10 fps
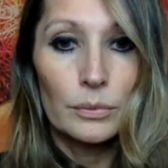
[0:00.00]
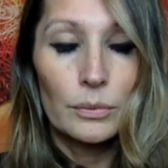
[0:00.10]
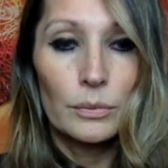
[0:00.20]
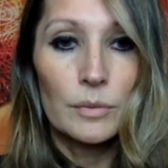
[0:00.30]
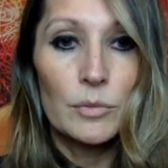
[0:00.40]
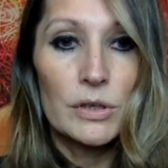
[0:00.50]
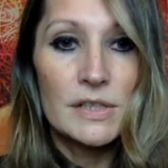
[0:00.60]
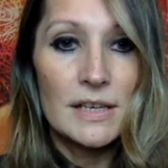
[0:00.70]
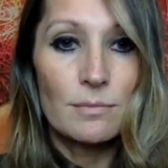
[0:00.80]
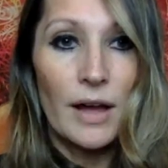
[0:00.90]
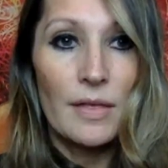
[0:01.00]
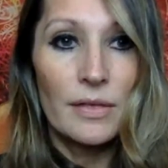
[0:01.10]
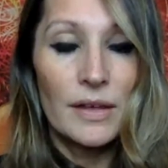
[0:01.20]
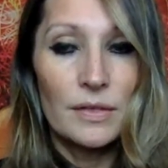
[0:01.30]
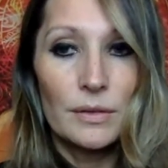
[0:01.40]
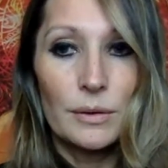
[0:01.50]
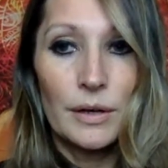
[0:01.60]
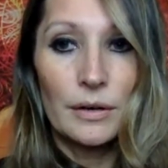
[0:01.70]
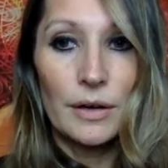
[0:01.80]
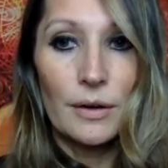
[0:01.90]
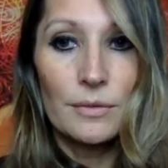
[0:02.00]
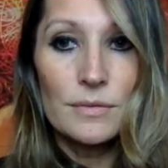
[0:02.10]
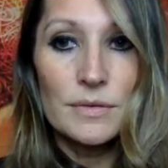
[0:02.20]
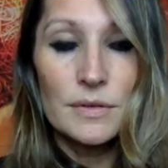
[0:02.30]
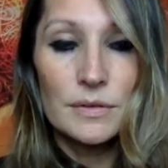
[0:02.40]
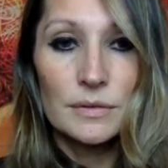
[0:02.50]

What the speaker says: One more deep breath in through your nose